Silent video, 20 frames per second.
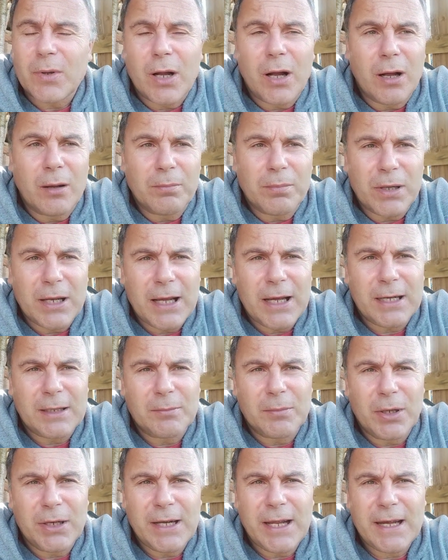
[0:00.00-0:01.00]
I'll plan
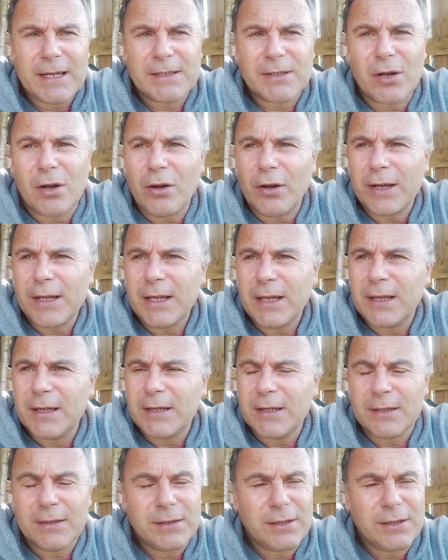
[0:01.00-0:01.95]
my next hike,